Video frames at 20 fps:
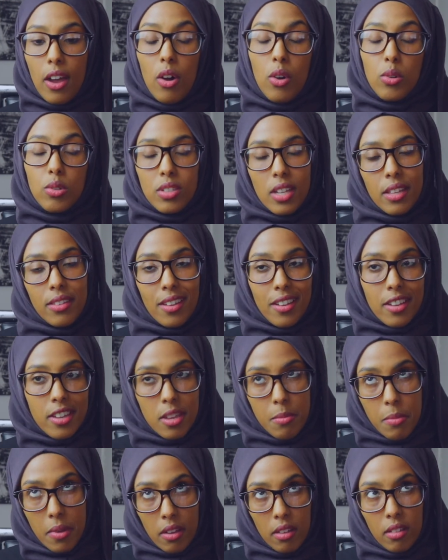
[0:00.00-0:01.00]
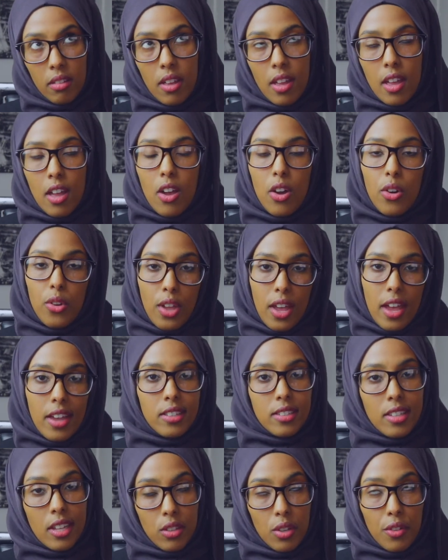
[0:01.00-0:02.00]
Oh, send that email. Okay,
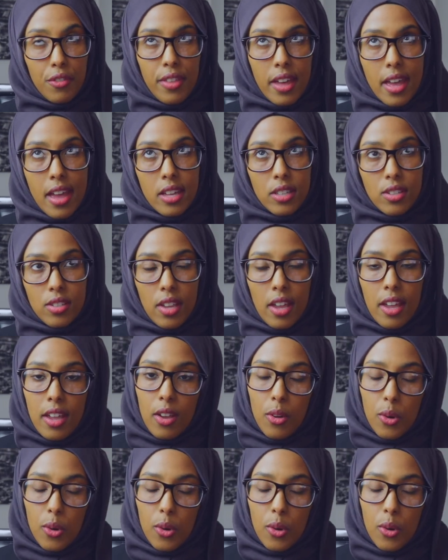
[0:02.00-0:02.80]
send off that essay,